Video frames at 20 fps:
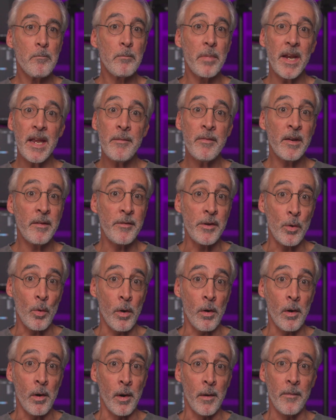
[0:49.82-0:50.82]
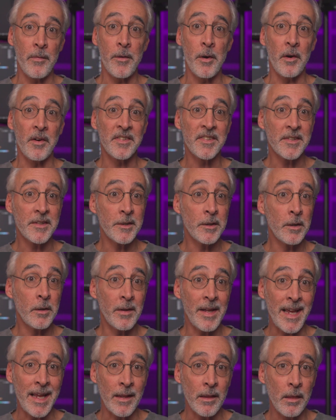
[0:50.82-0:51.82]
But even if you aren't, there are still
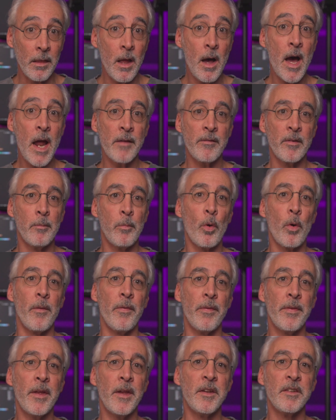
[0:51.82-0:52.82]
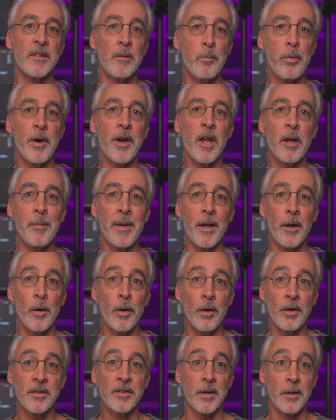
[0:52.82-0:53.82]
a lot of important things that pre-commit
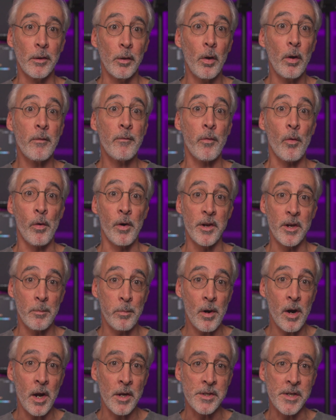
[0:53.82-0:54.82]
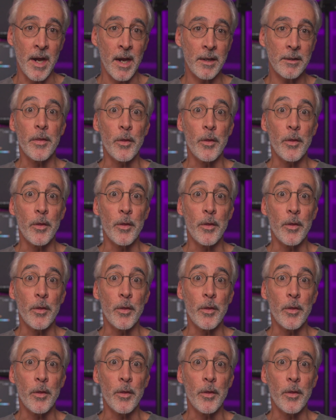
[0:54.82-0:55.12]
hooks can look for in your project.